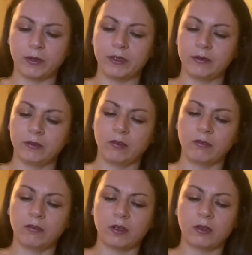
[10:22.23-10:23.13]
But
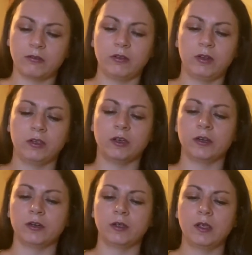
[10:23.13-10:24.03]
this is all acrylic
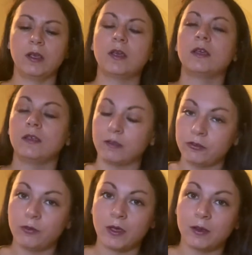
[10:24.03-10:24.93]
yarn. Yes,
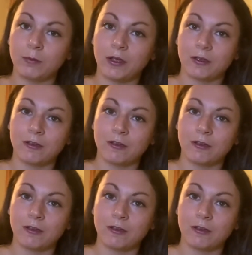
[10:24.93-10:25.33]
you can block